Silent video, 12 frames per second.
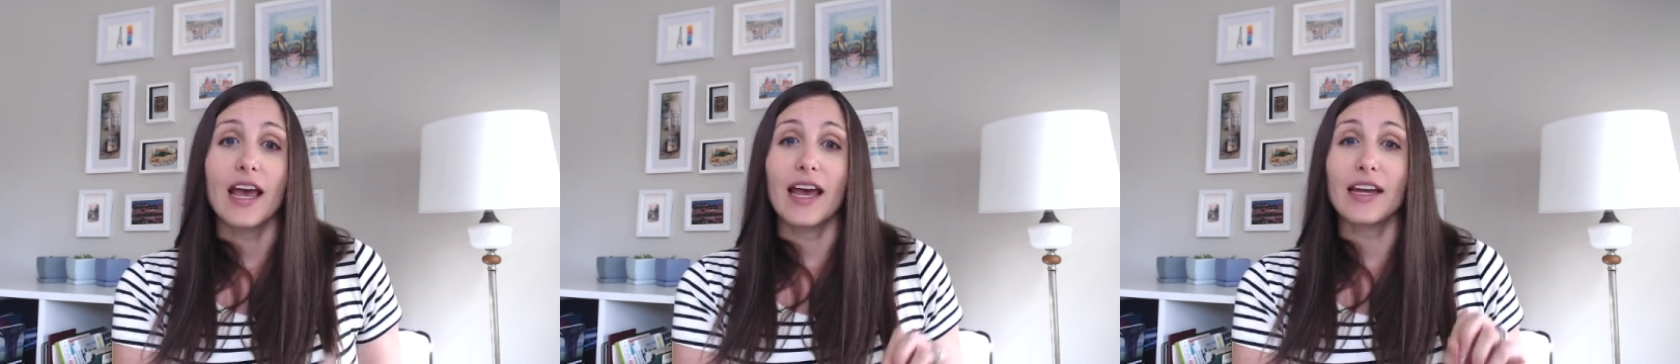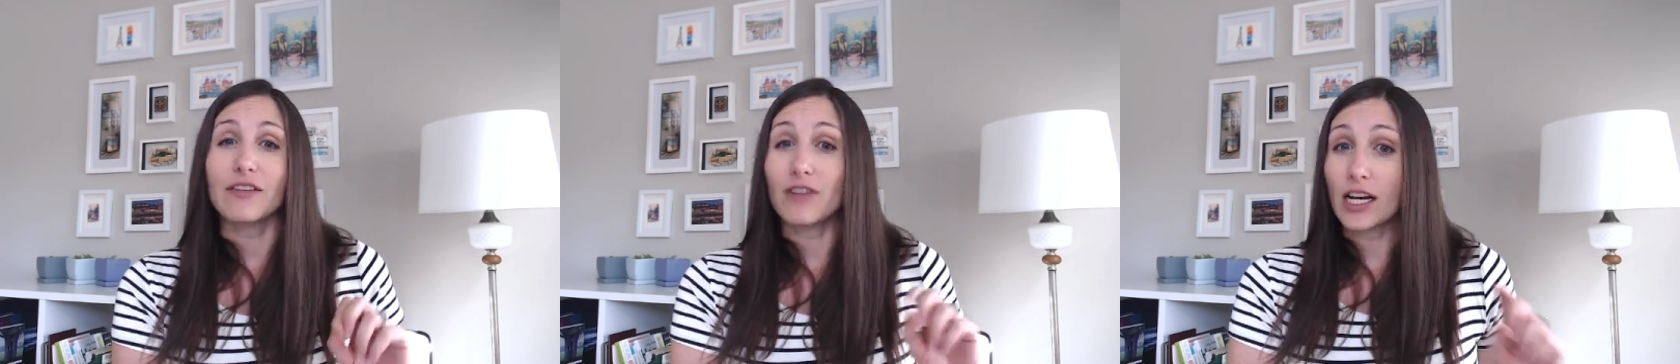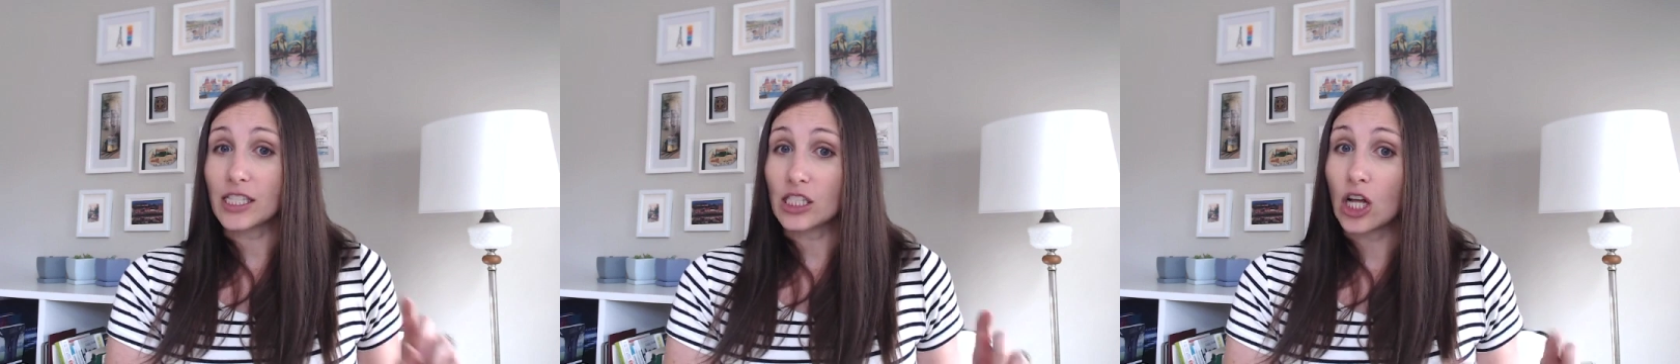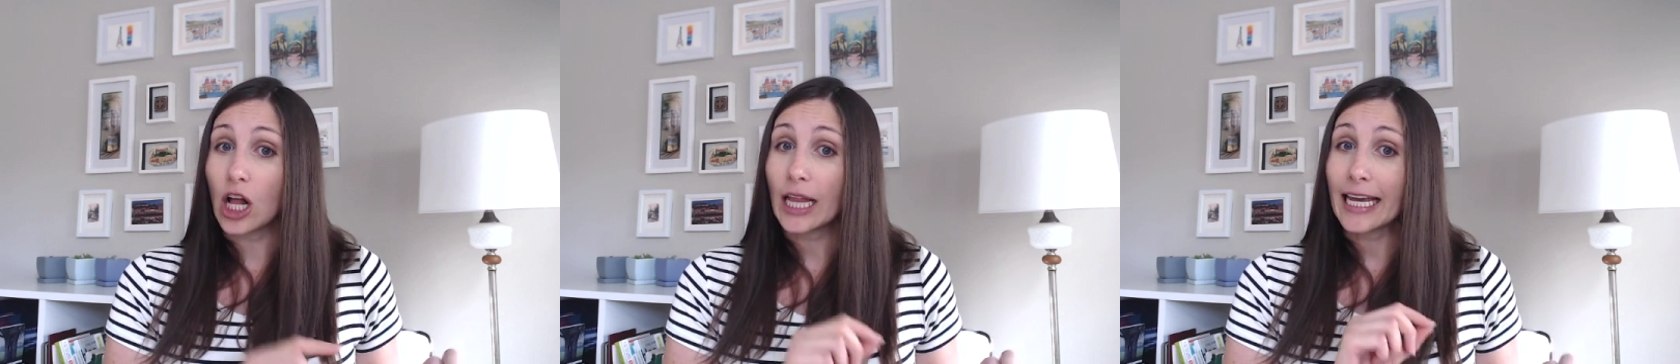And
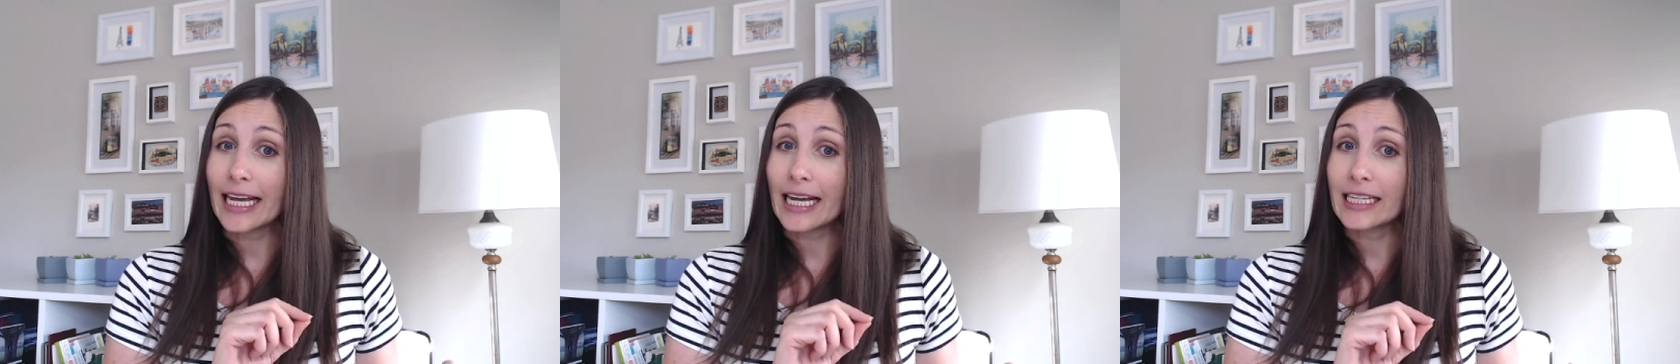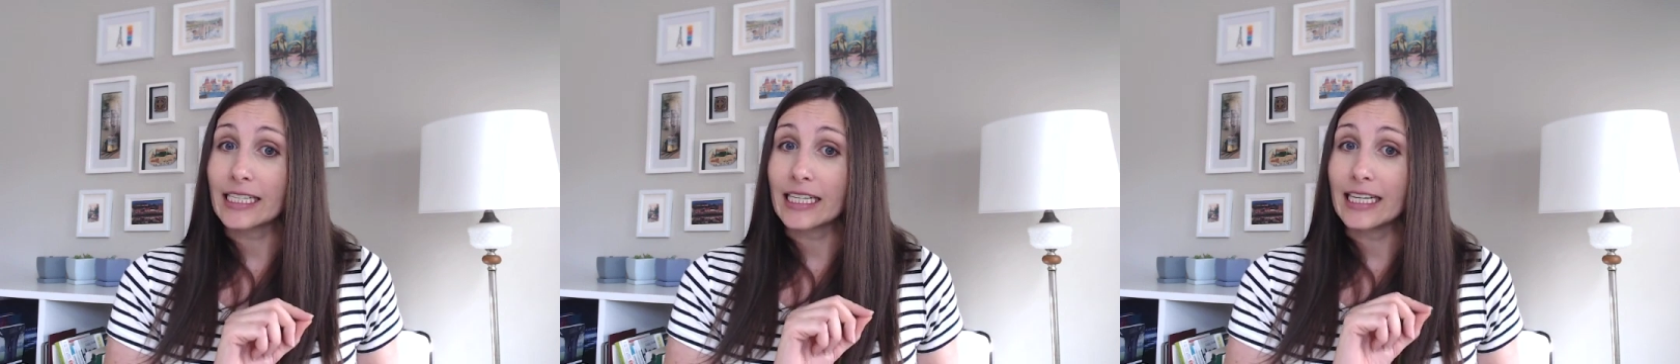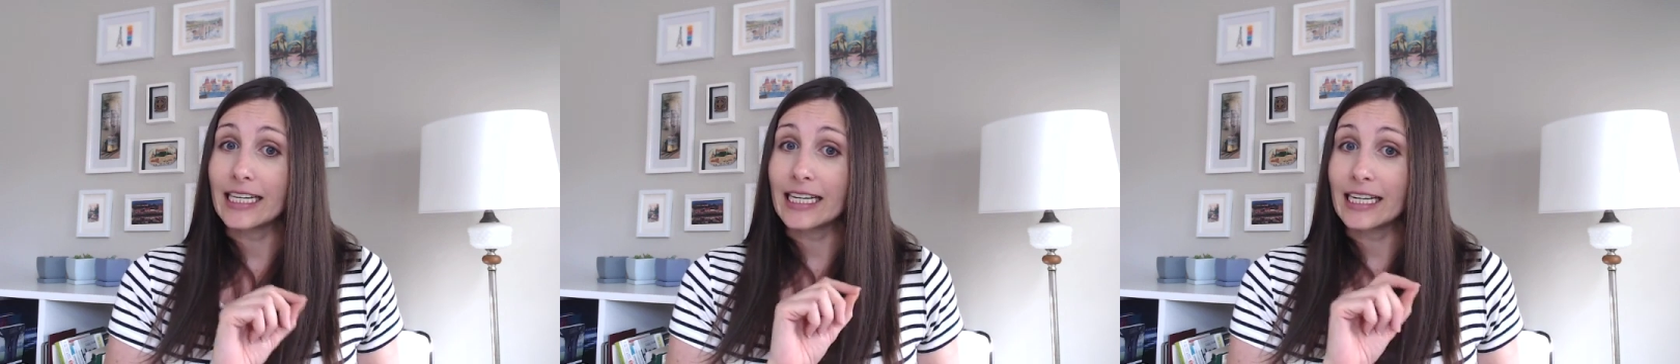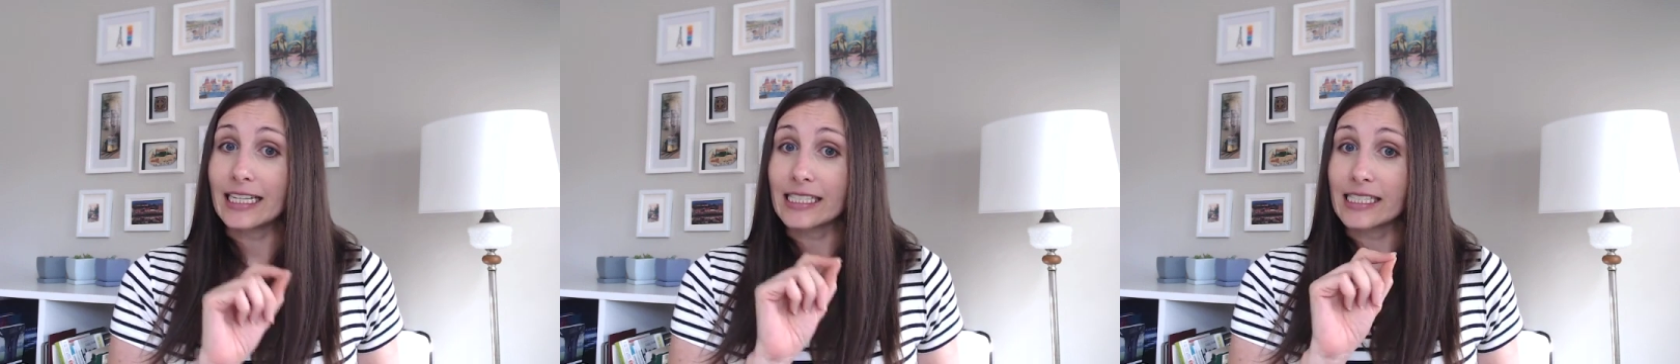ovasitol and
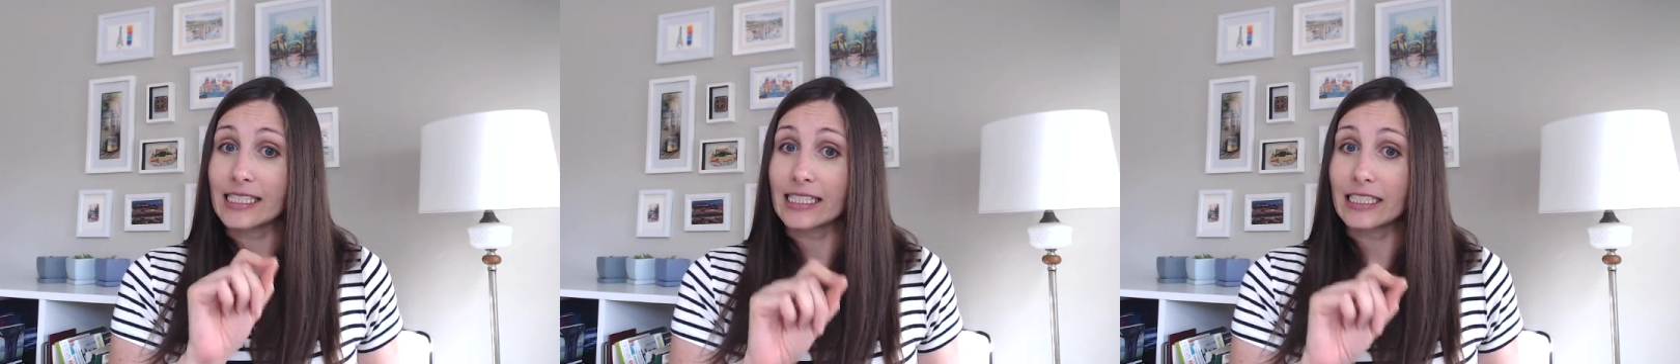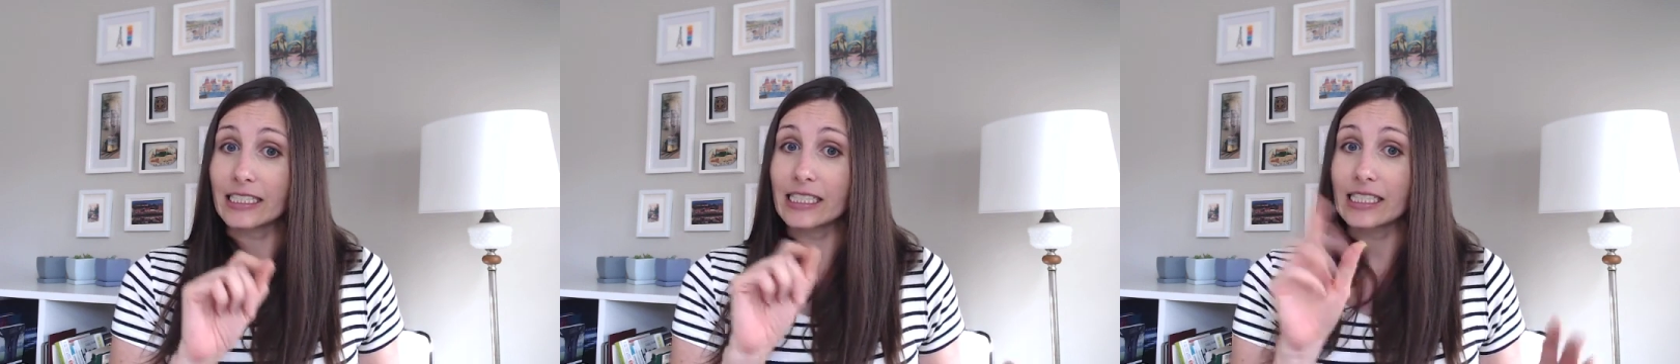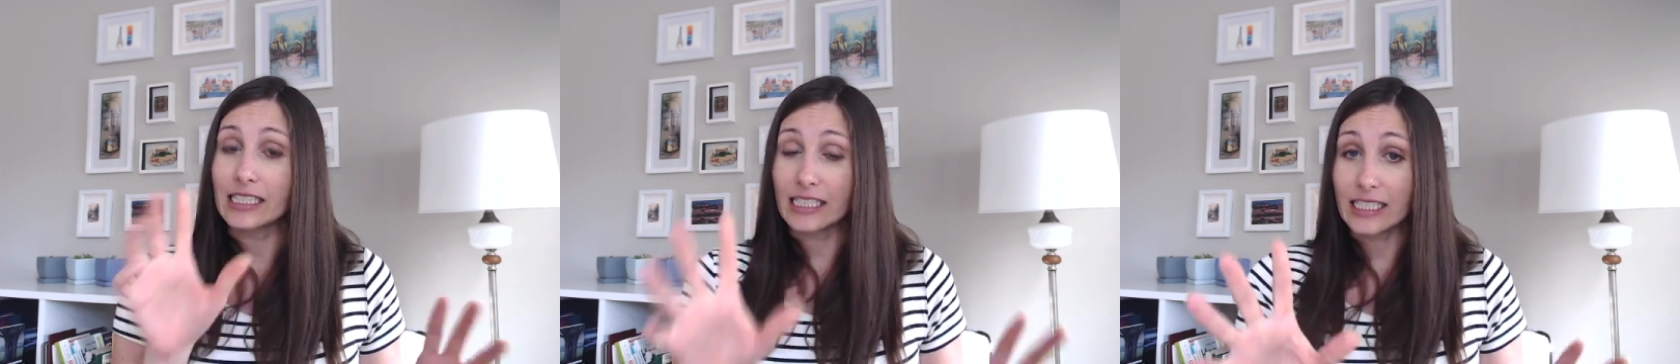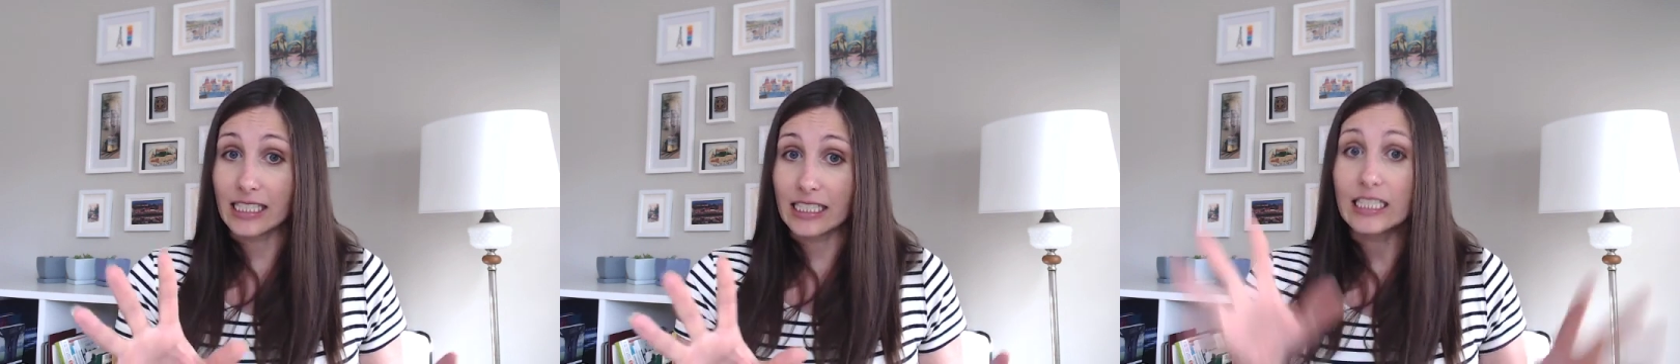
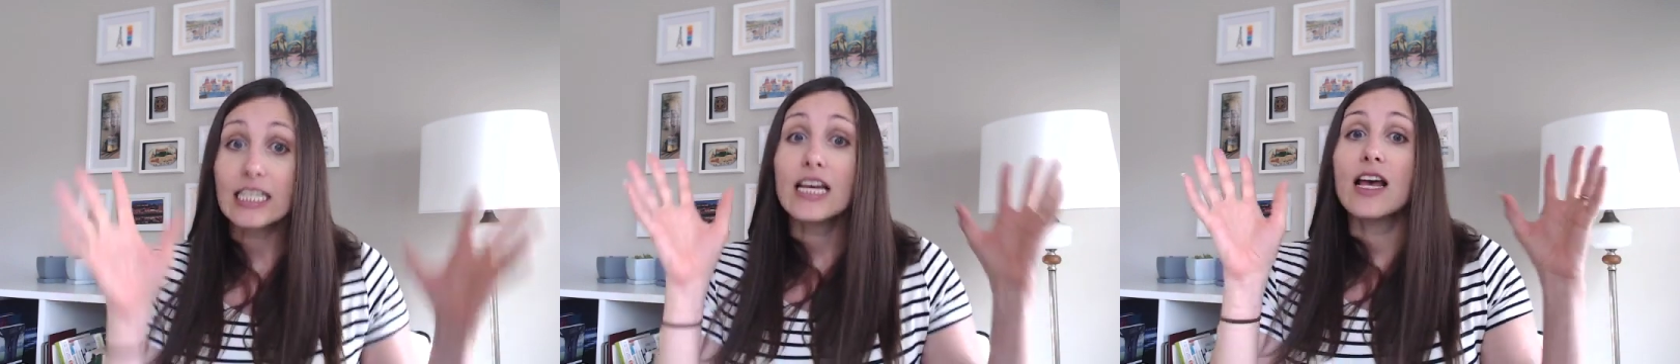N-acetylcysteine,